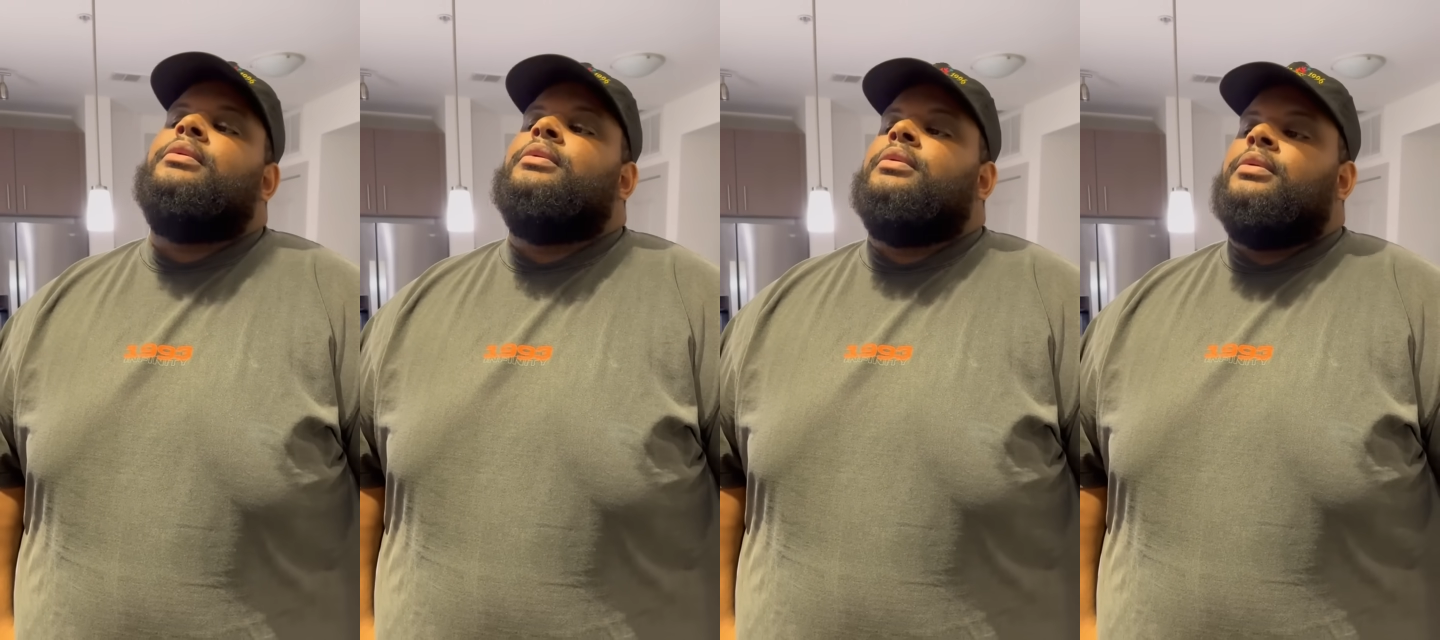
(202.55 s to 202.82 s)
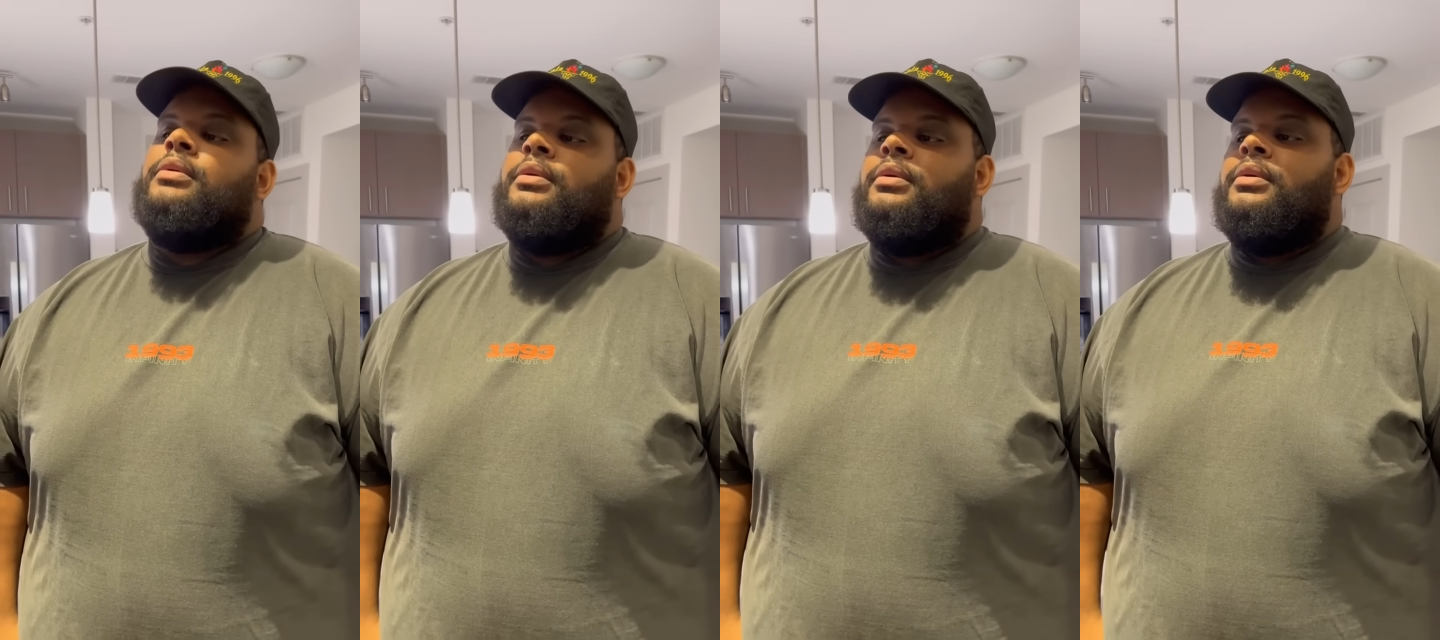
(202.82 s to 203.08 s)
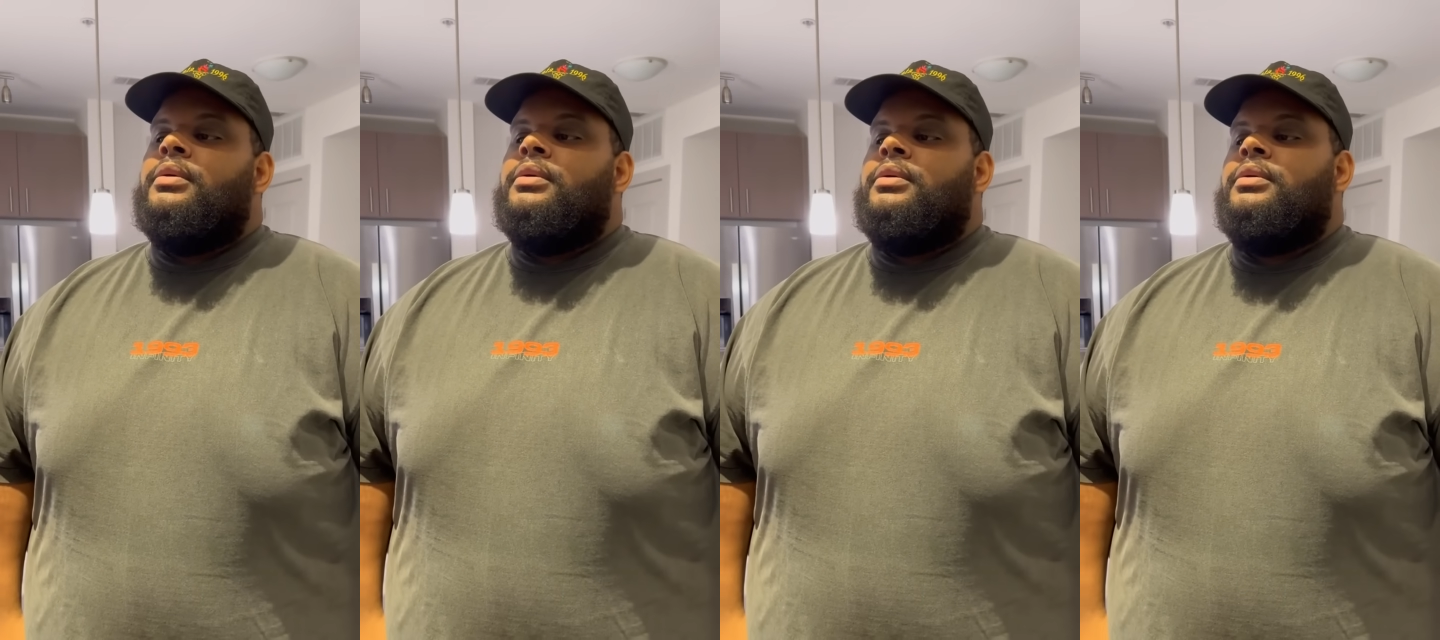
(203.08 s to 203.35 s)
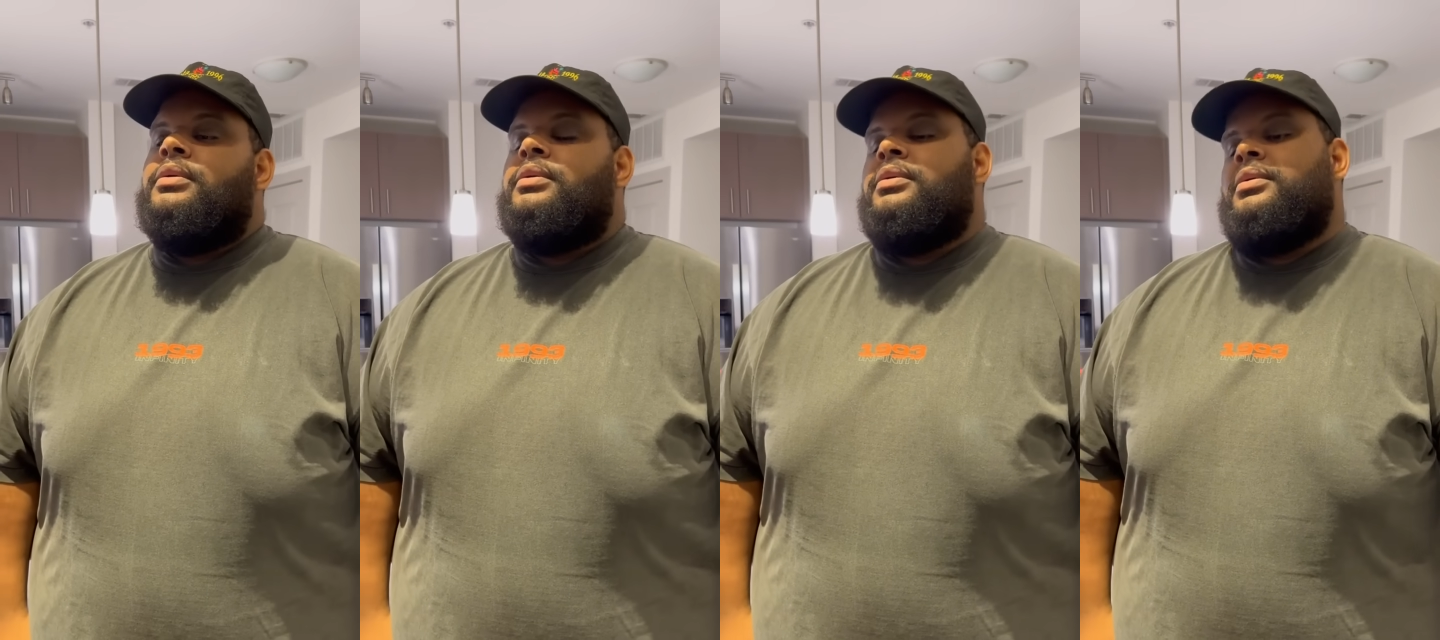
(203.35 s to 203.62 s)
If the cons
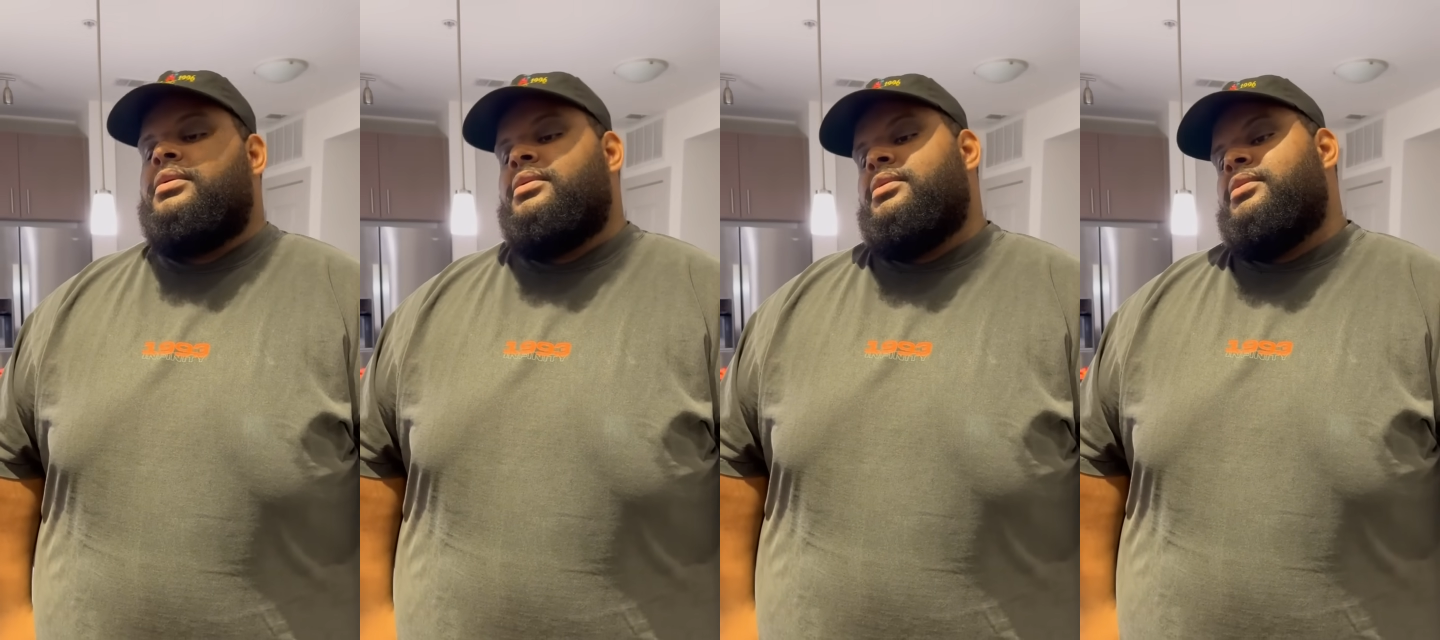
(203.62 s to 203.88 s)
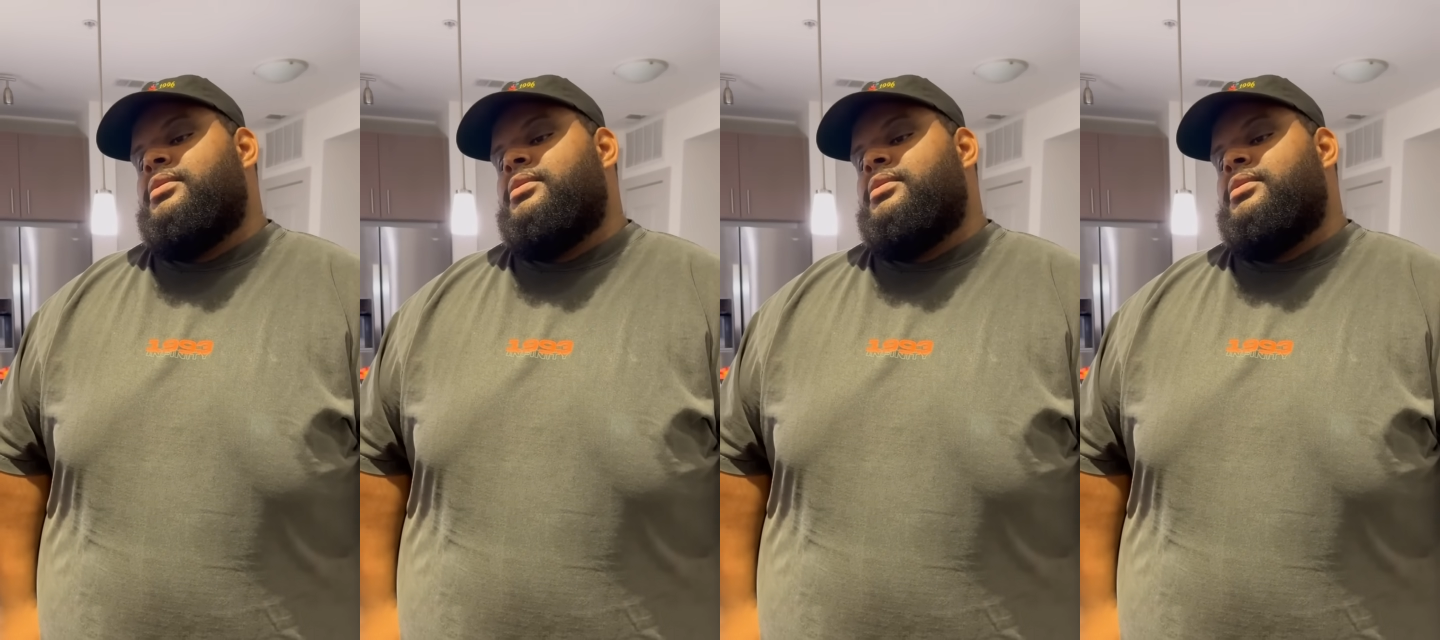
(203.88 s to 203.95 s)
outweigh the pros,